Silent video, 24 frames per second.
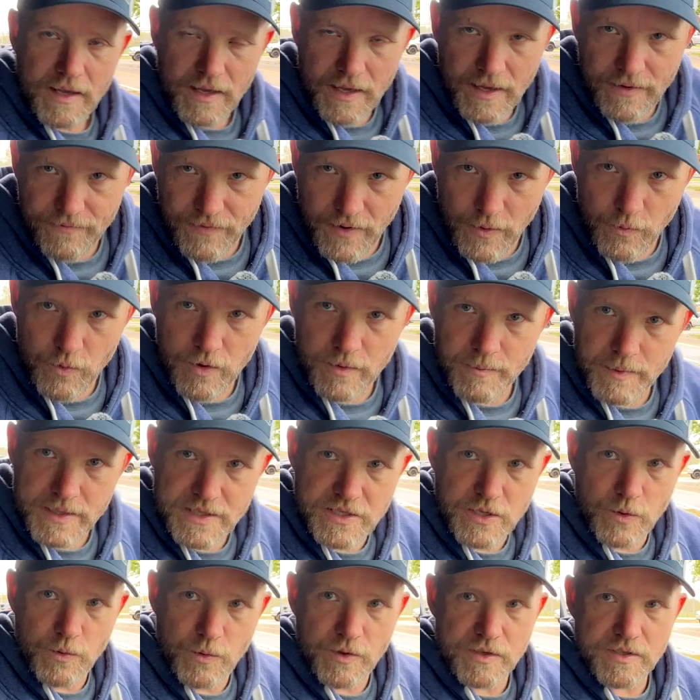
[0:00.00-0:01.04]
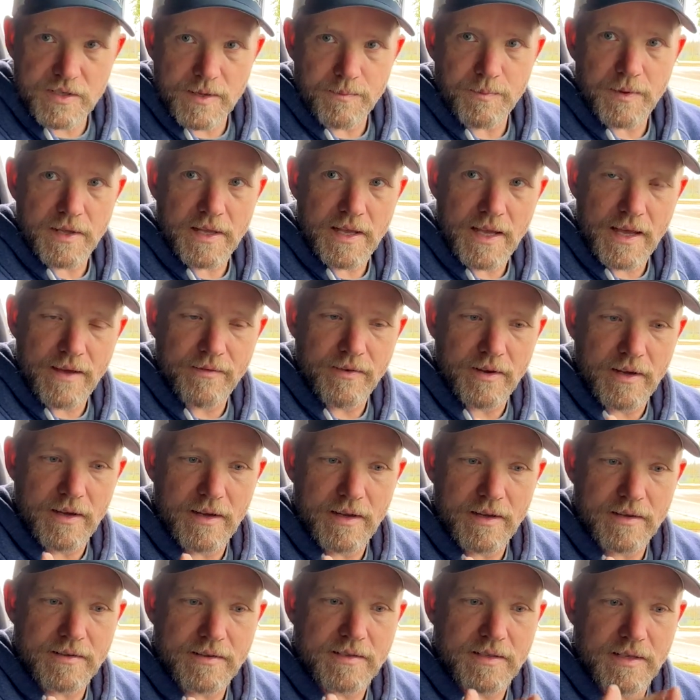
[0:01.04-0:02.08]
if I were to be towing something
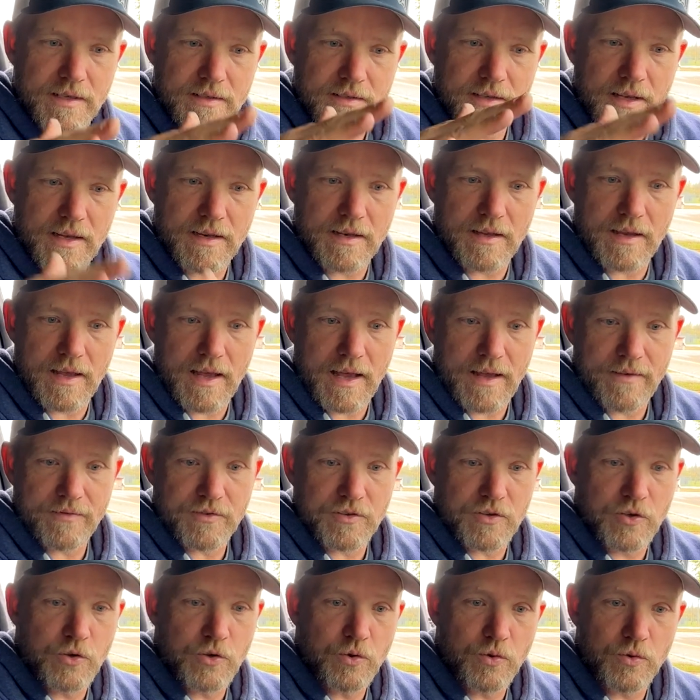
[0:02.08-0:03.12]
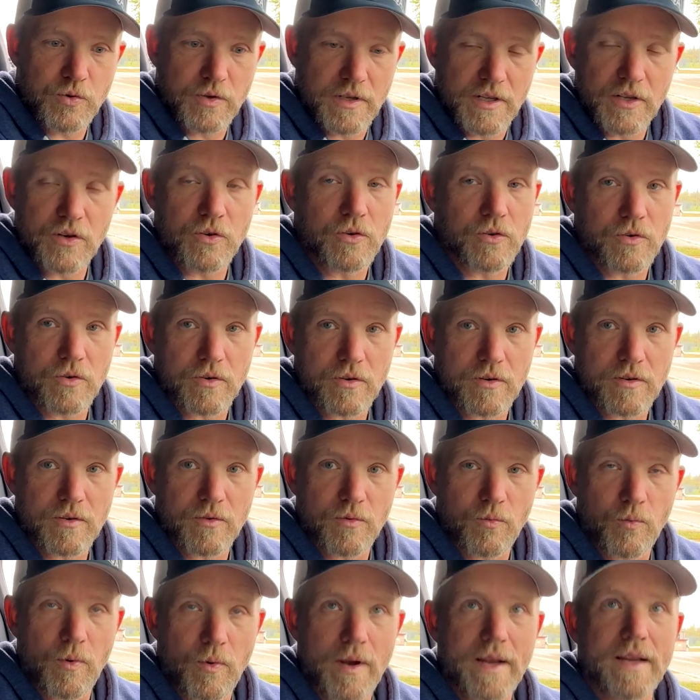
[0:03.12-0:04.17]
heavy, it says I have too little
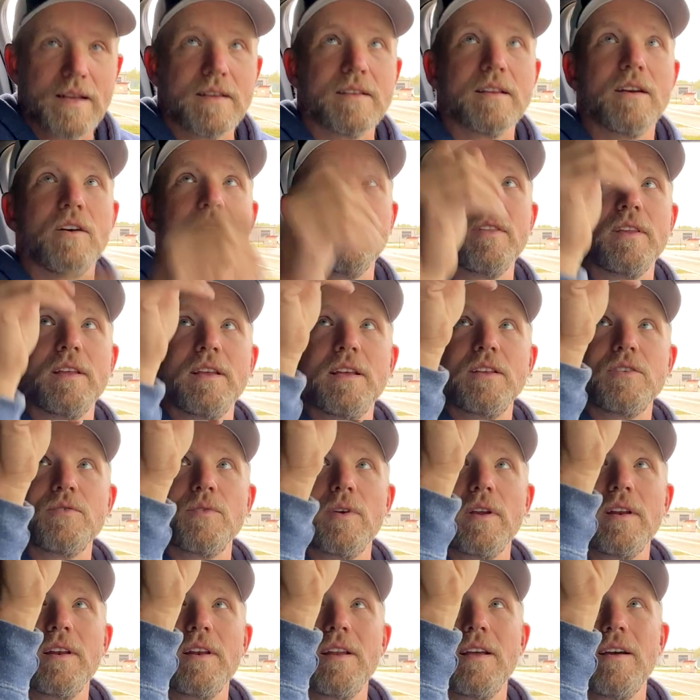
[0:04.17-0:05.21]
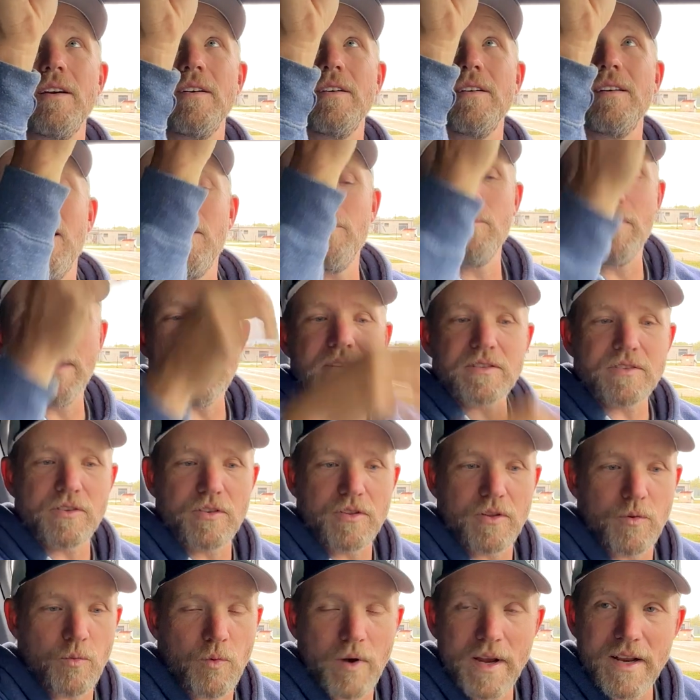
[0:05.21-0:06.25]
weight on the hitch right now based
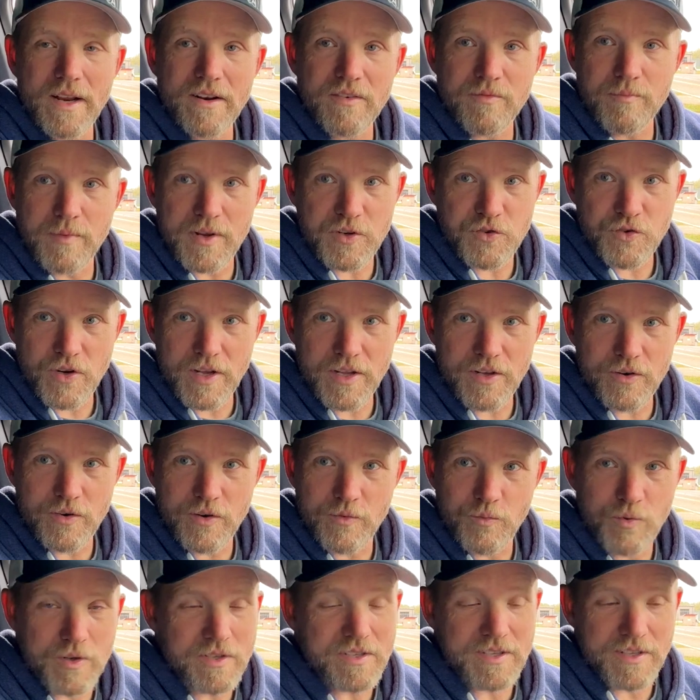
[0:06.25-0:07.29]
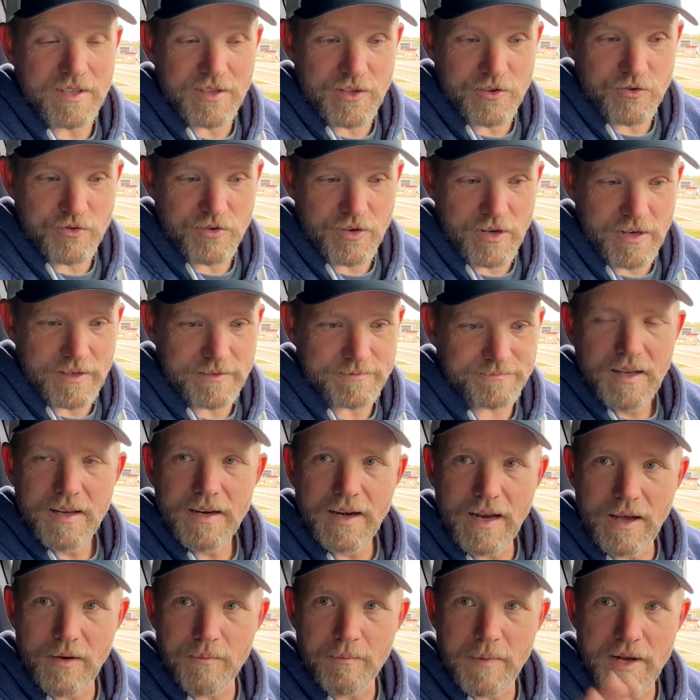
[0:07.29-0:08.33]
on the weight of my trailer and what's in the truck.
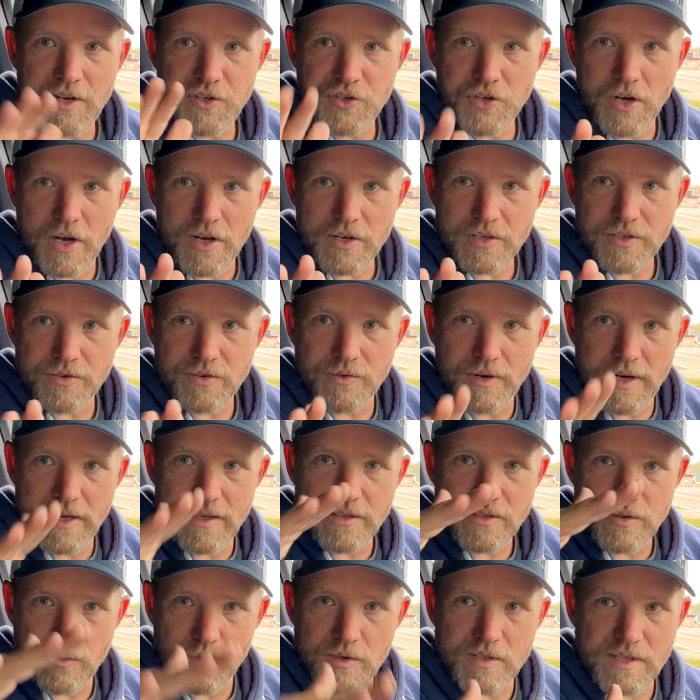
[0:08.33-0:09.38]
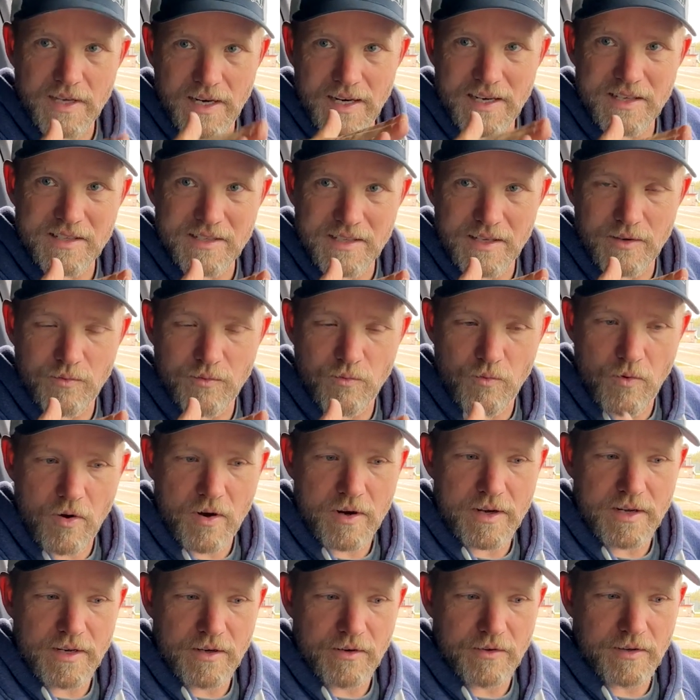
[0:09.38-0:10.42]
Now my chocks are in, so it's kind of sitting
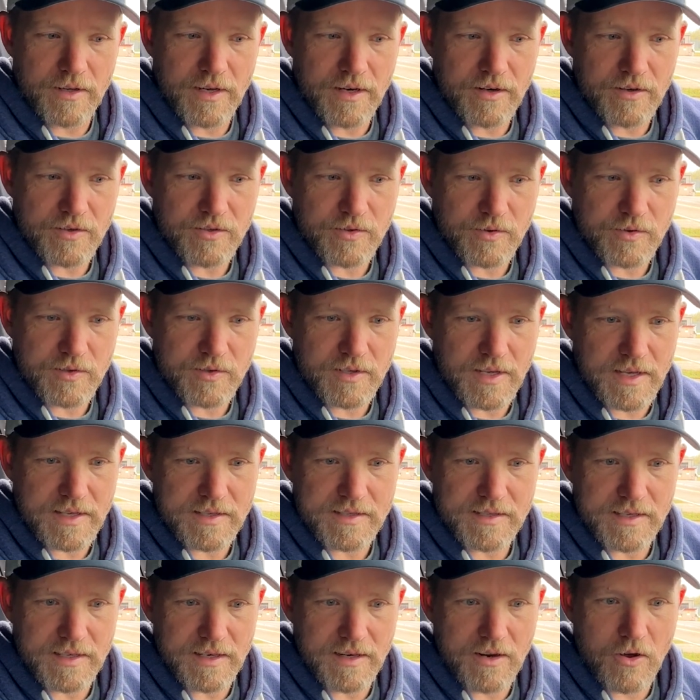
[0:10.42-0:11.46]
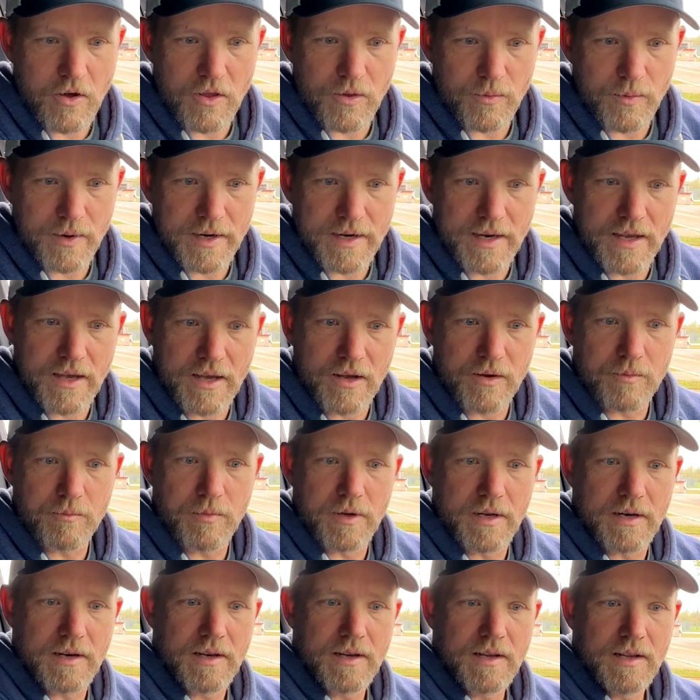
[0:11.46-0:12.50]
wonky on there, so it's not sitting all the way down,
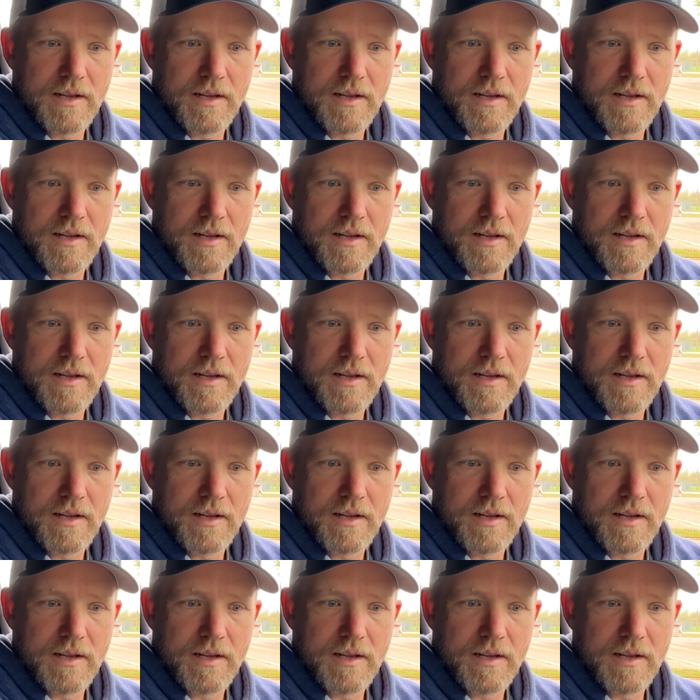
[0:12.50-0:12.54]
but